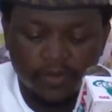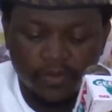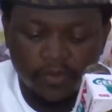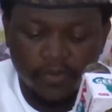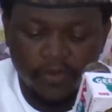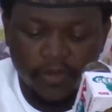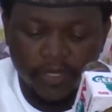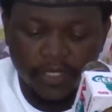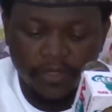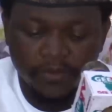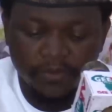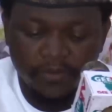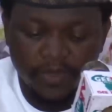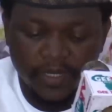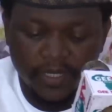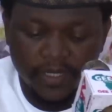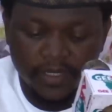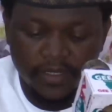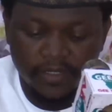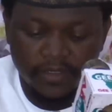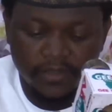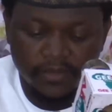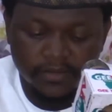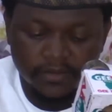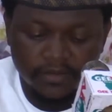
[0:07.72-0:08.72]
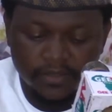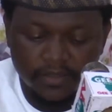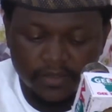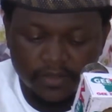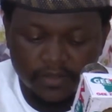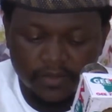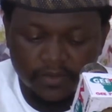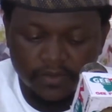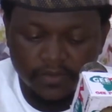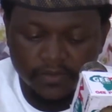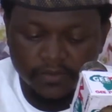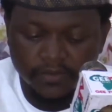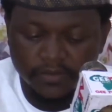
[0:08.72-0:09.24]
going back
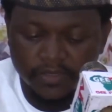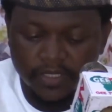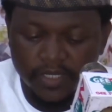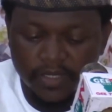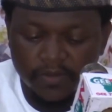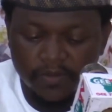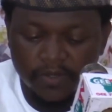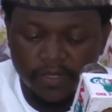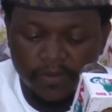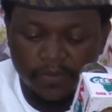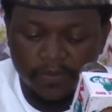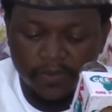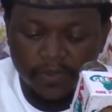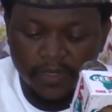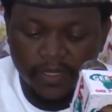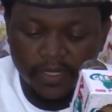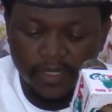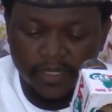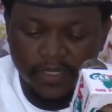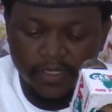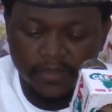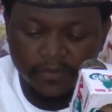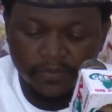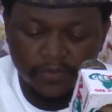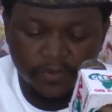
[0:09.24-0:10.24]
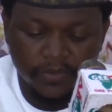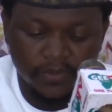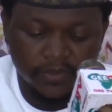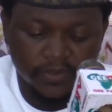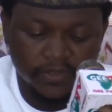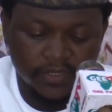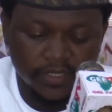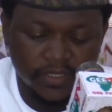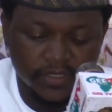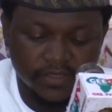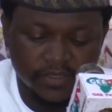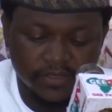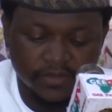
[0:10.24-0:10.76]
on our planned
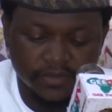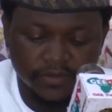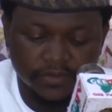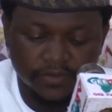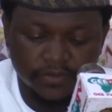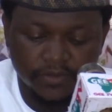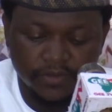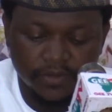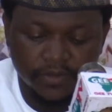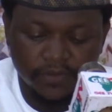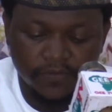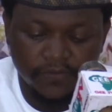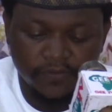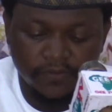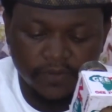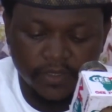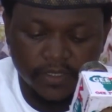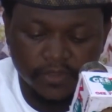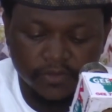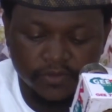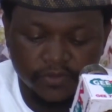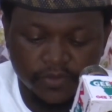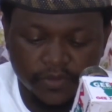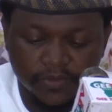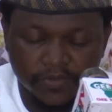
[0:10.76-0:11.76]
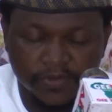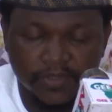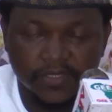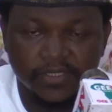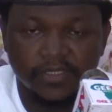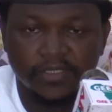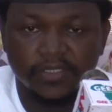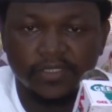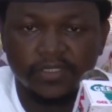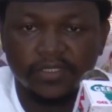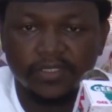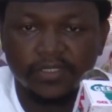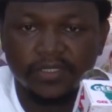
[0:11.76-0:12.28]
protest return fuel
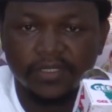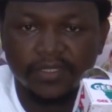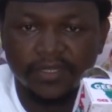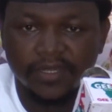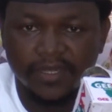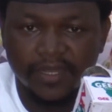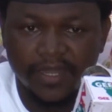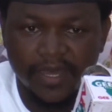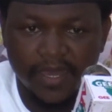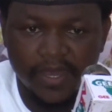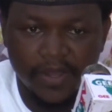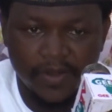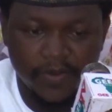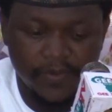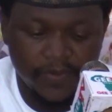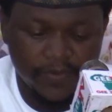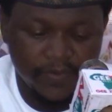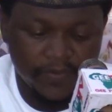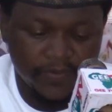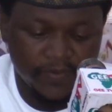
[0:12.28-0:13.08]
subsidy now.